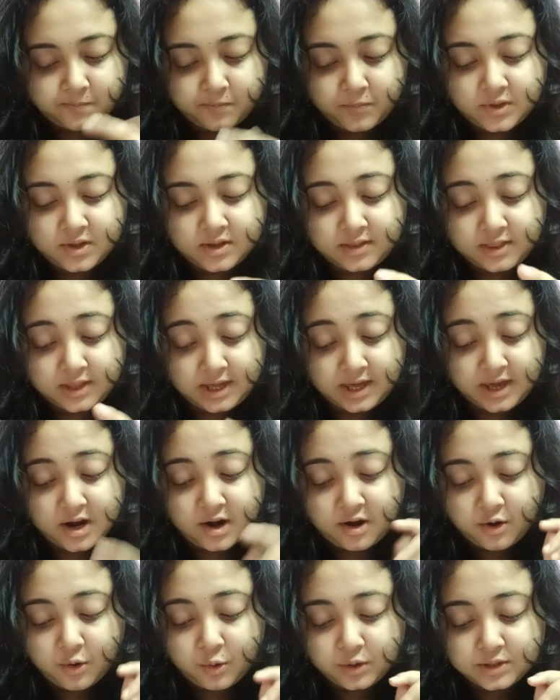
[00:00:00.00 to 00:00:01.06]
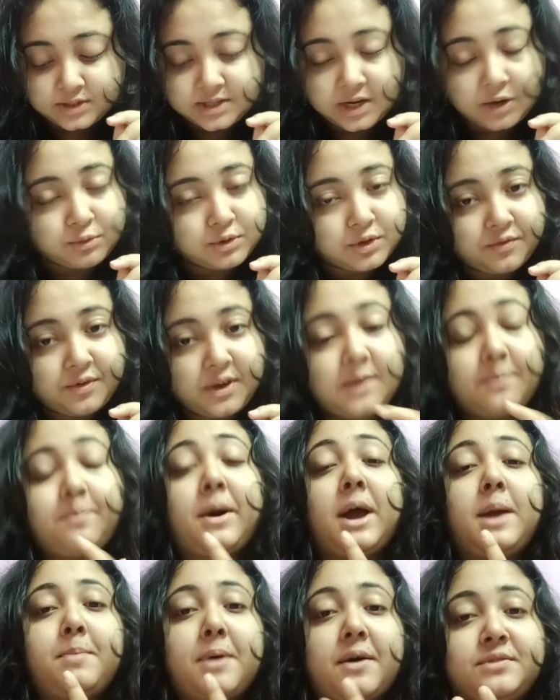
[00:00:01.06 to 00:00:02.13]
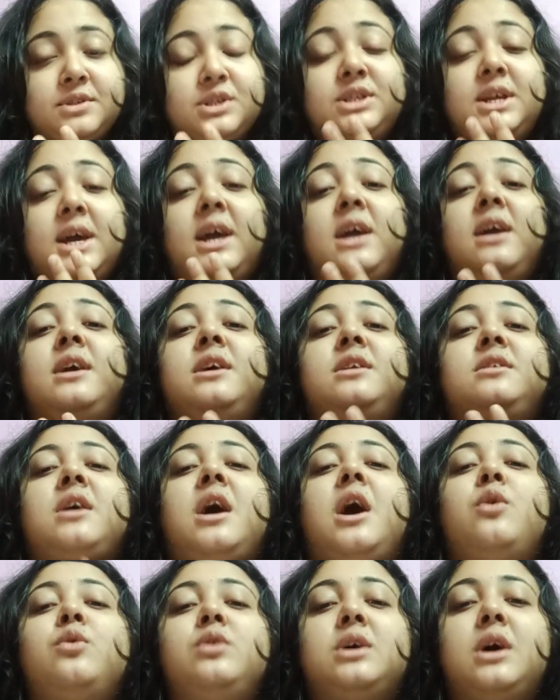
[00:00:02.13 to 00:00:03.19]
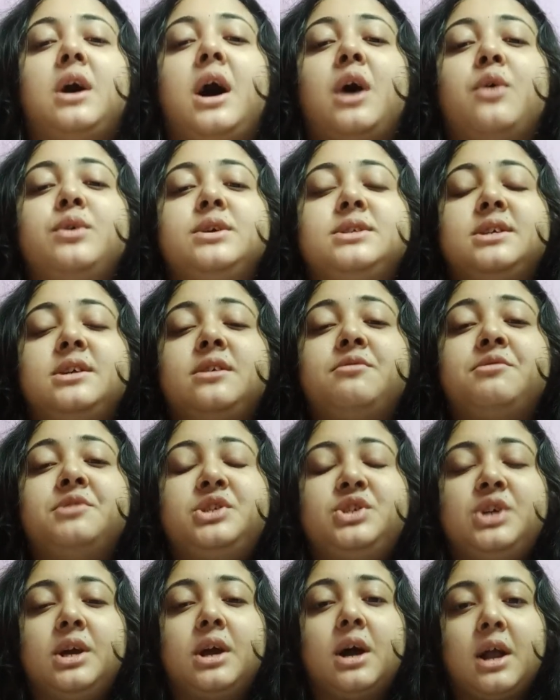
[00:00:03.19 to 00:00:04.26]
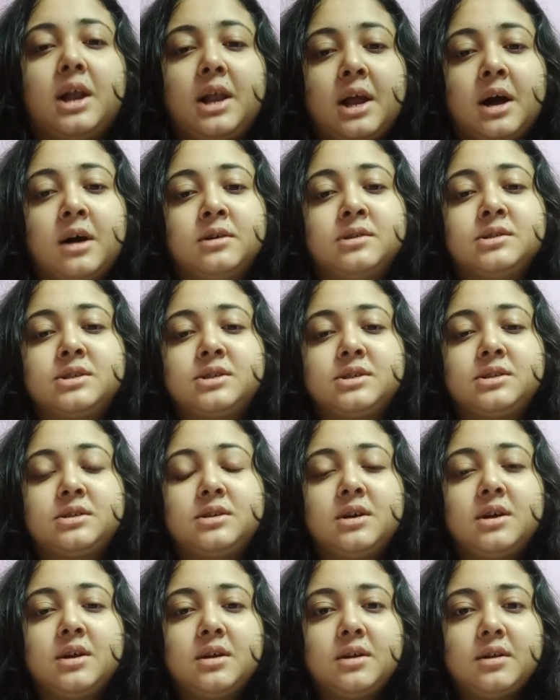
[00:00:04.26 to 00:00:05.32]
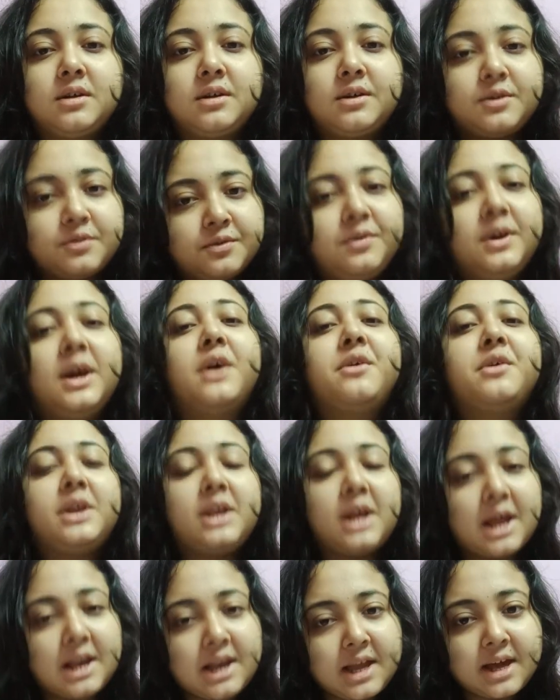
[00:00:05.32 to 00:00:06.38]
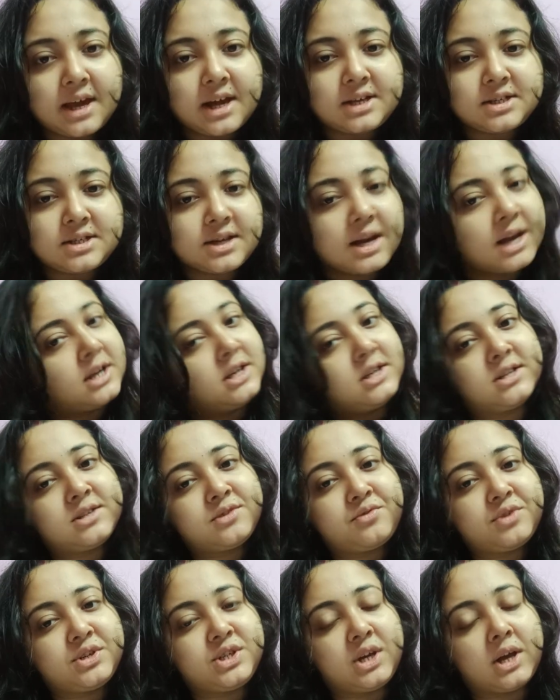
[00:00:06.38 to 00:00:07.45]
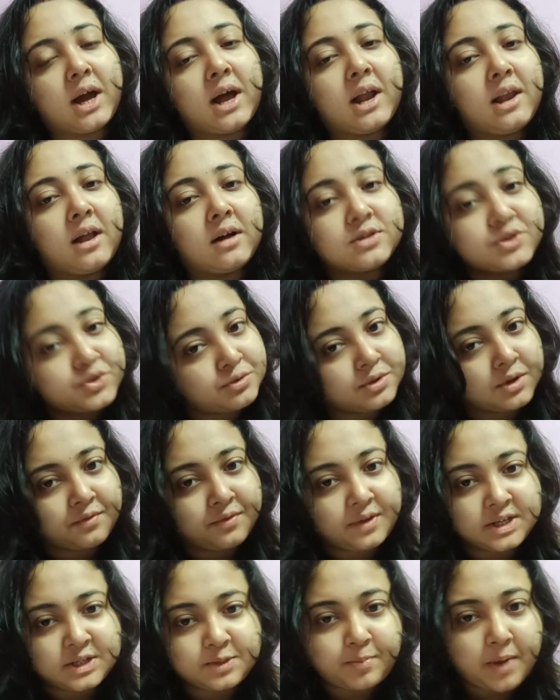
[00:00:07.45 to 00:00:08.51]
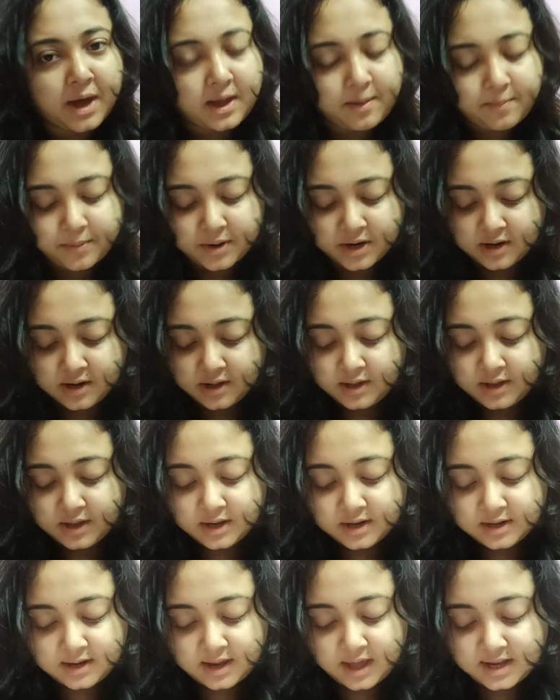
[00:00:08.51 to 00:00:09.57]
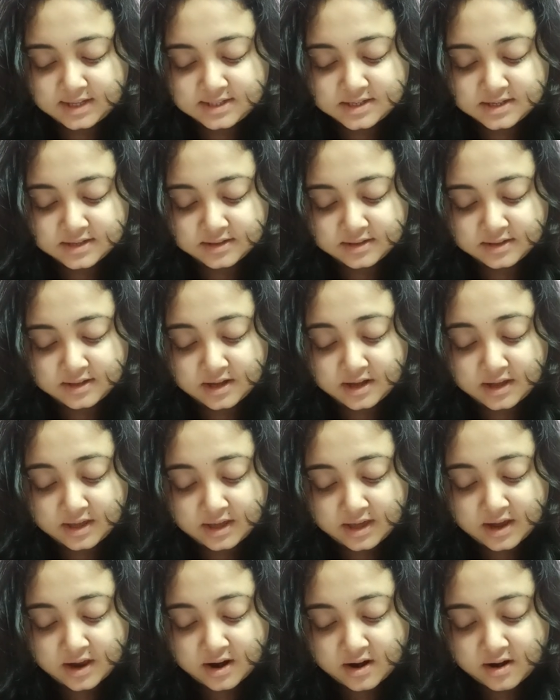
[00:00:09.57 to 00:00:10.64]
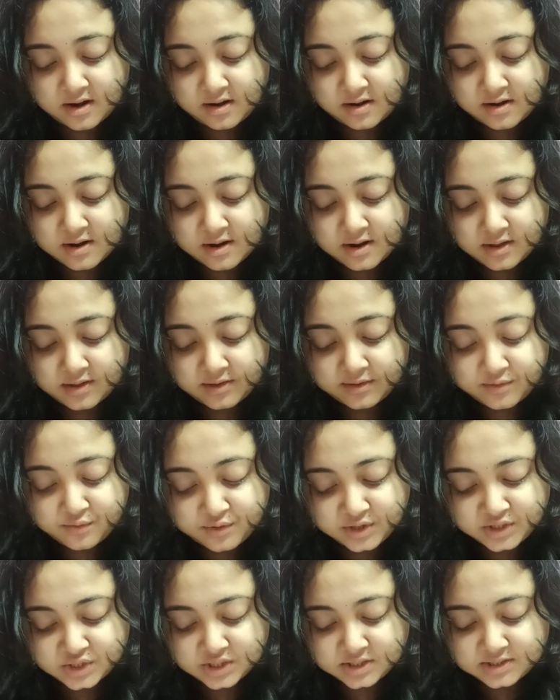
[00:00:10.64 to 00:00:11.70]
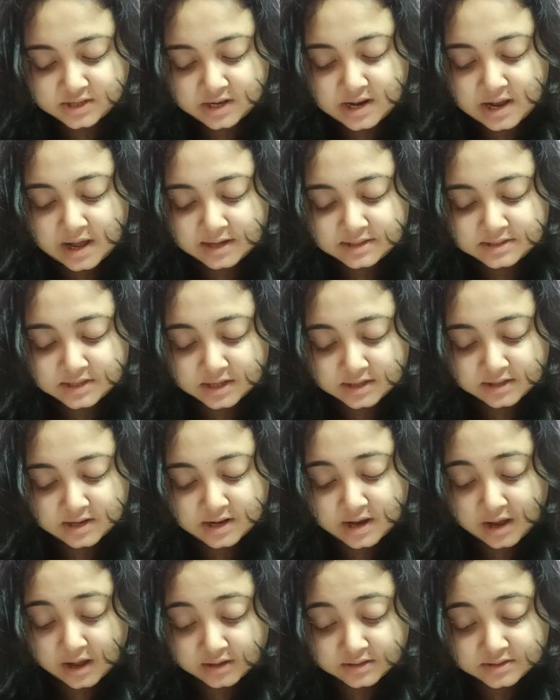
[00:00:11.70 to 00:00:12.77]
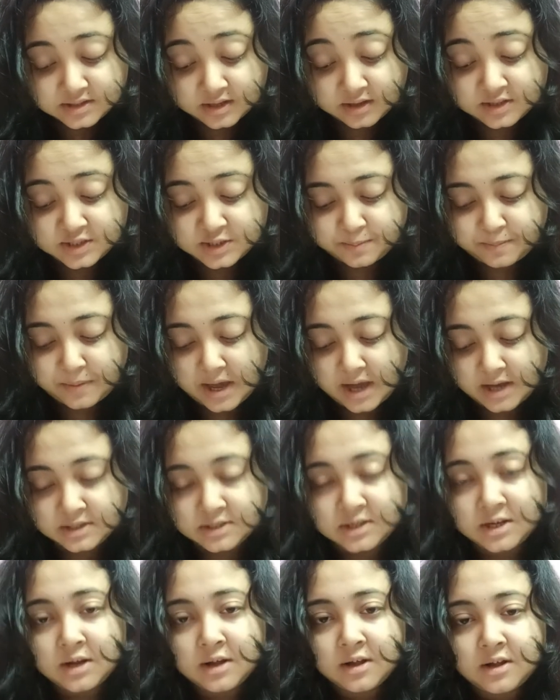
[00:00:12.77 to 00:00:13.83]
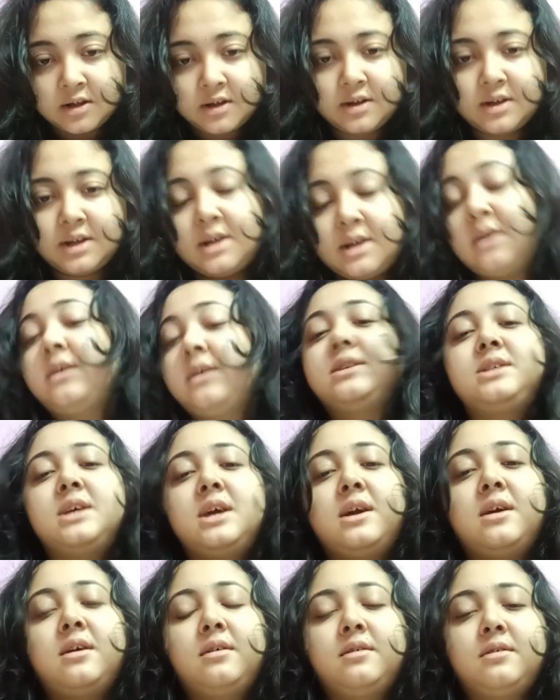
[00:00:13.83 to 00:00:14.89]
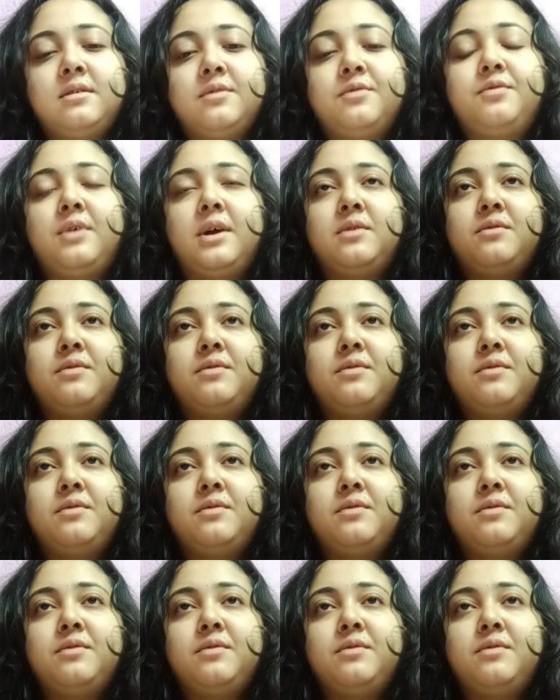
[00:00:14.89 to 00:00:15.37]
The air goes down the windpipe. After taking it, how is it reaching our lungs? We are inhaling it and it is reaching our lungs through the windpipe. Next, the air reaches the lungs and the lungs expand. See, when